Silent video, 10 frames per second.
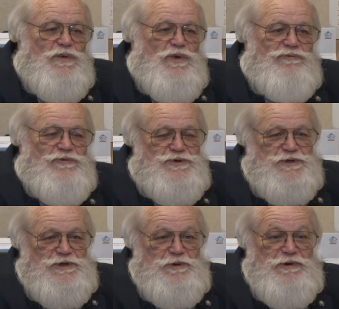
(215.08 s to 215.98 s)
Well, first,
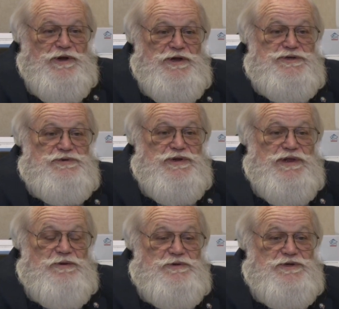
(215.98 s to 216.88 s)
a little bit of history.
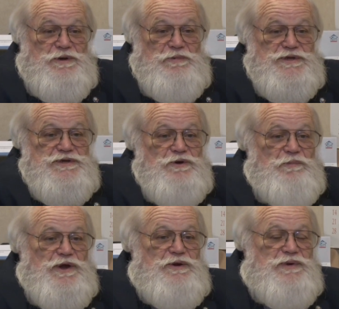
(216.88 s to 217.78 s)
That was a Nabisco
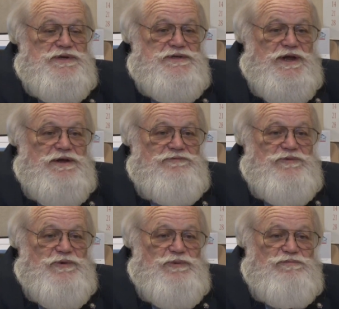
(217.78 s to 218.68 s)
bakery site
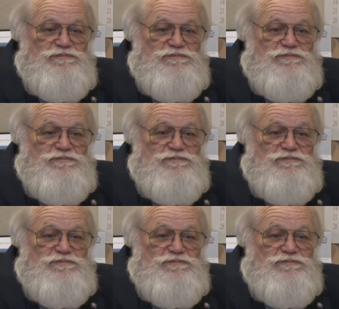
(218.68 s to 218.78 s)
for